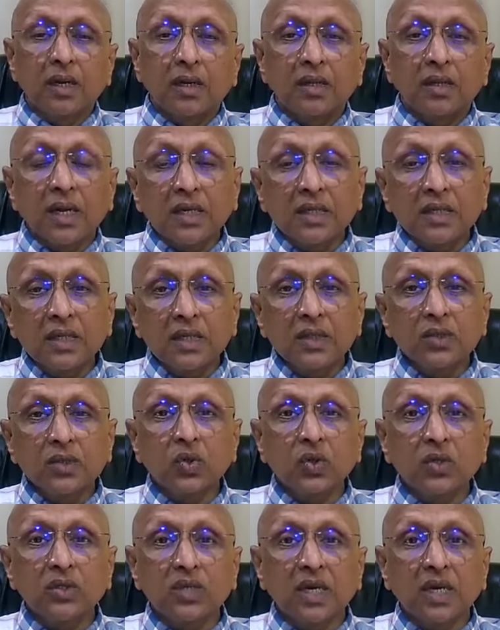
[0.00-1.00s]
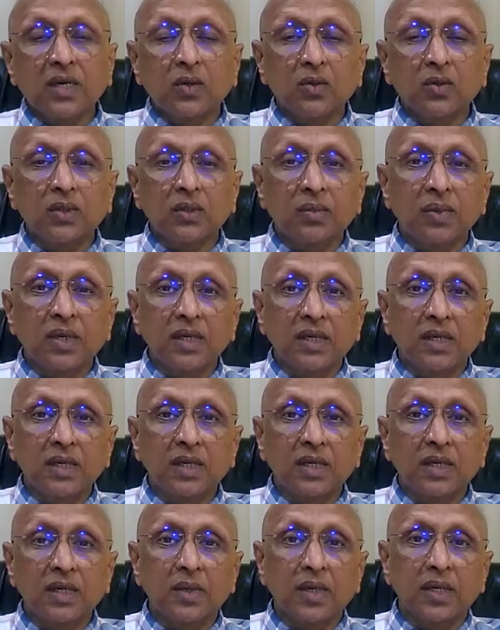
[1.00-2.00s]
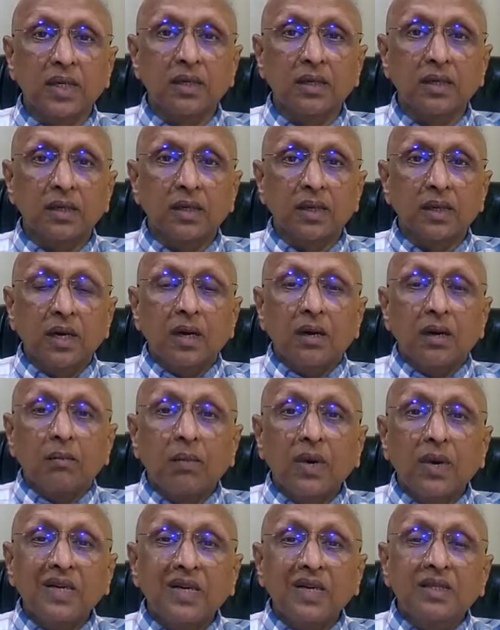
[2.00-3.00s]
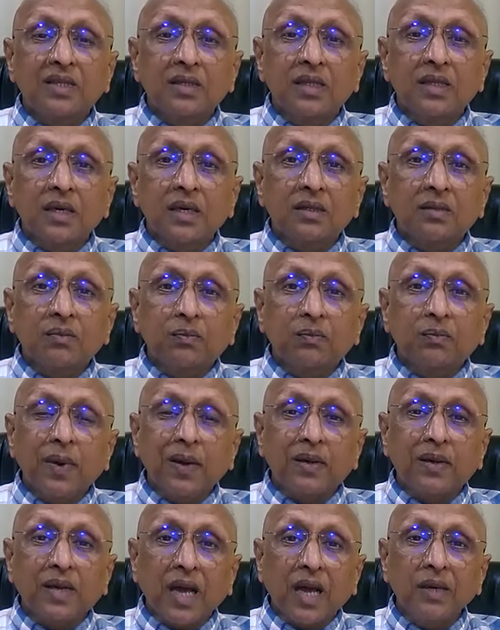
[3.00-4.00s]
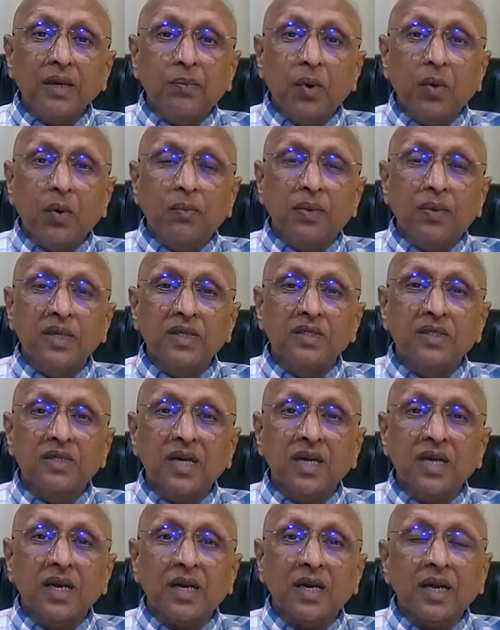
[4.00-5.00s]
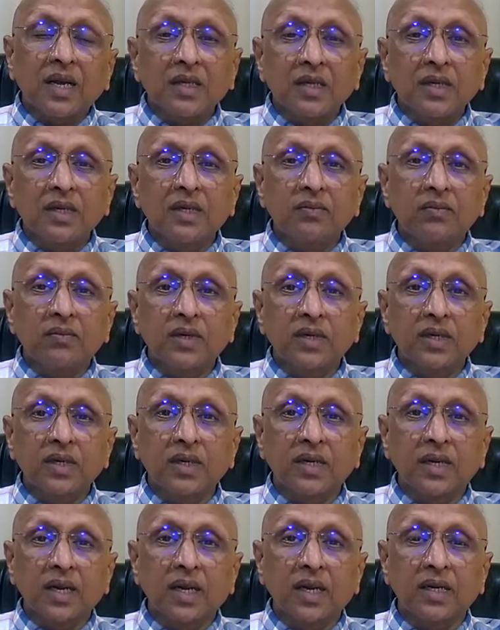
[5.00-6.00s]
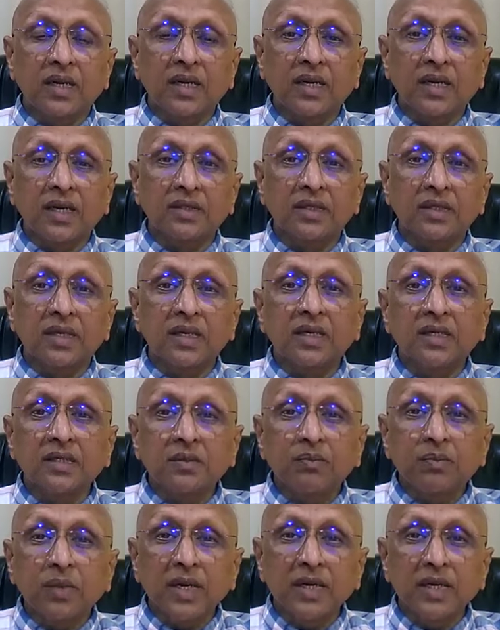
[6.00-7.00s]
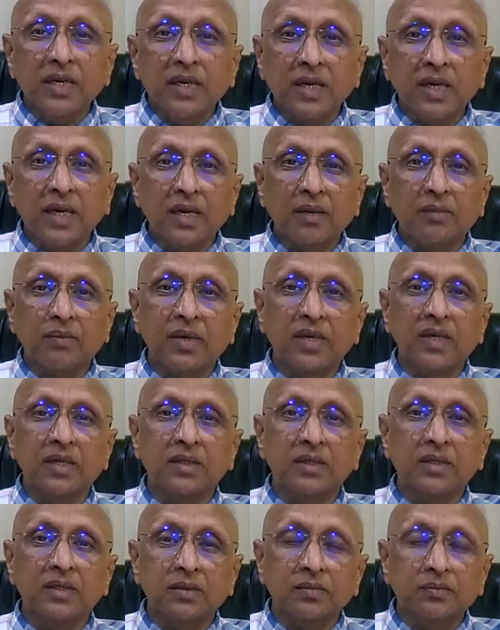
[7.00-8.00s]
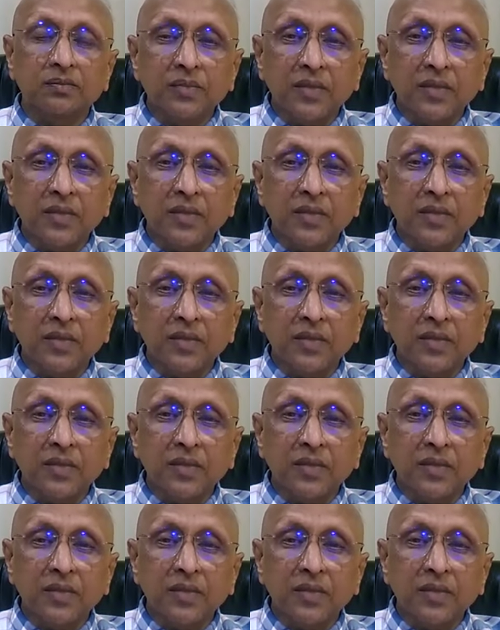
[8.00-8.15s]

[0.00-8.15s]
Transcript: That is also a psychosyphilitic remedy. But the type of pains, they are rather different in nitric acid. It is splinter-like pains.